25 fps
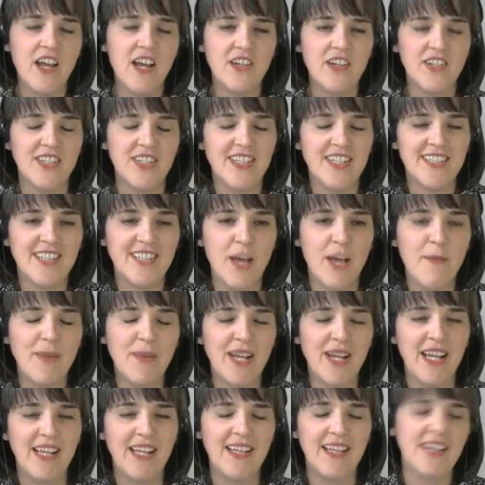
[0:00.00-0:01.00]
to
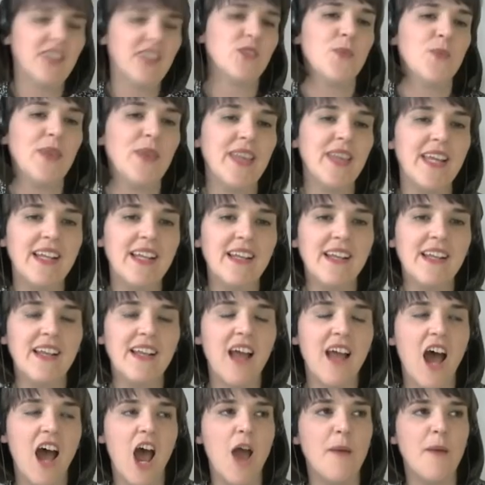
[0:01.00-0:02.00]
disseminate this
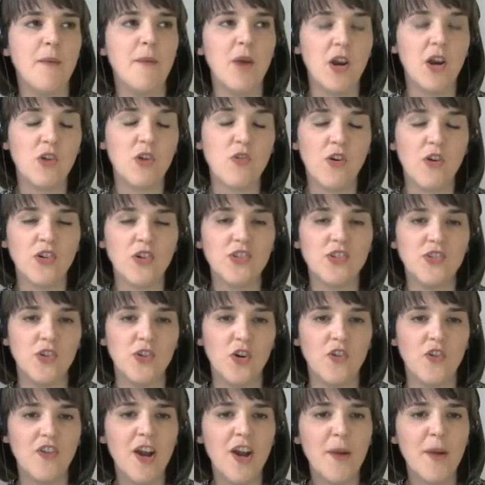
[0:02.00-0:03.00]
within across
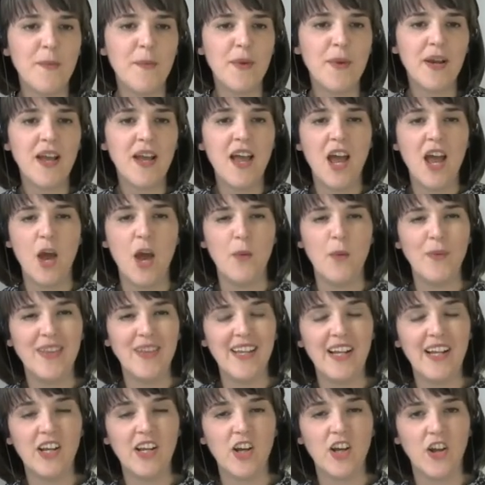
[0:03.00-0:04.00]
Europe and
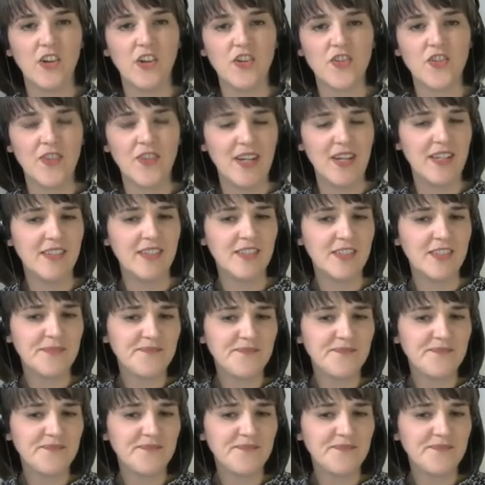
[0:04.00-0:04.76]
within countries.